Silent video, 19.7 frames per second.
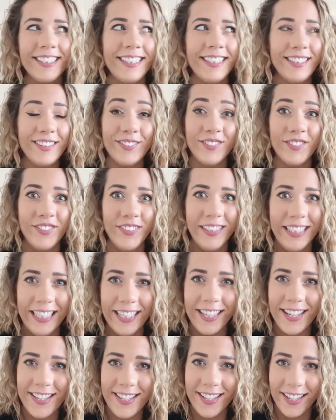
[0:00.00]
This is
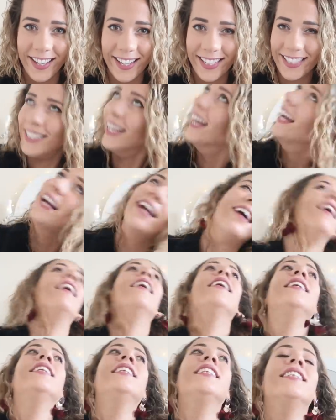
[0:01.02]
really exciting.
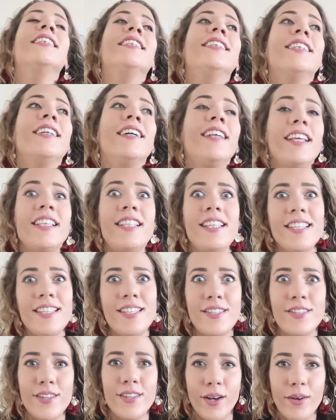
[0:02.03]
This is
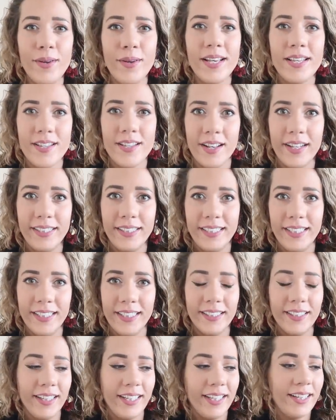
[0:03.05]
so
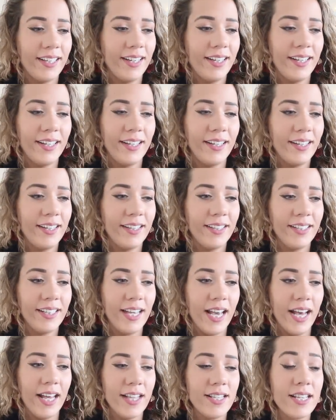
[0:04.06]
exciting. Like,
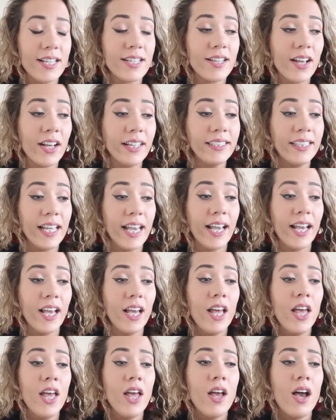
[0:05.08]
yeah, it's
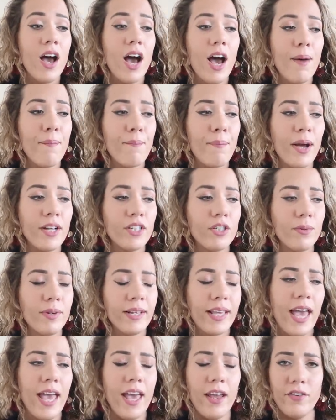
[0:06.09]
exciting, but I don't
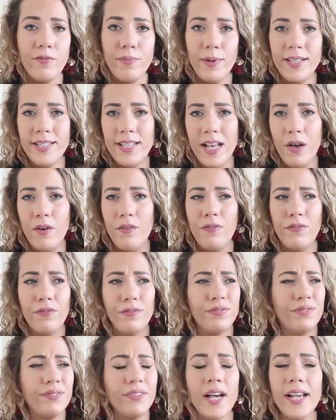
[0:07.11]
want to get ahead of
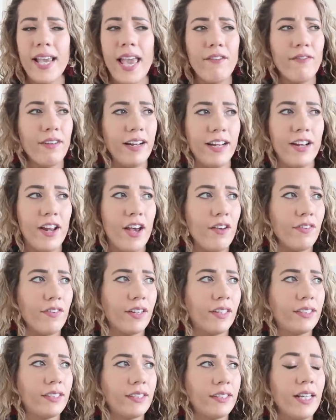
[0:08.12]
myself. I get really
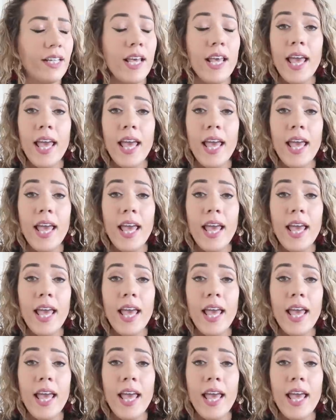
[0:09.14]
nervous.